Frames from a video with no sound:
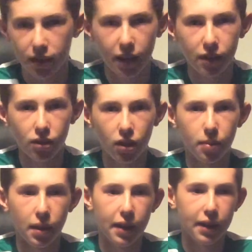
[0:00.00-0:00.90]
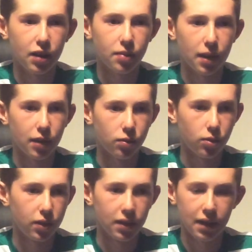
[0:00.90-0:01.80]
Takes on a player, gets past
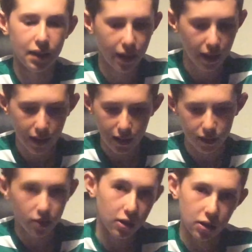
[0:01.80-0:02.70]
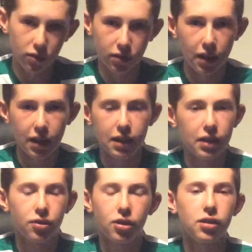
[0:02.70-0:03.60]
one, and then it's like
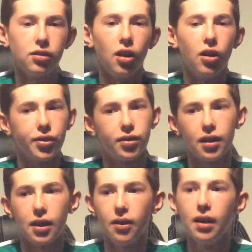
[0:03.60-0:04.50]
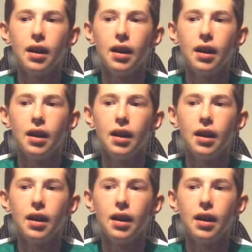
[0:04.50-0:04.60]
it's like he's lost. So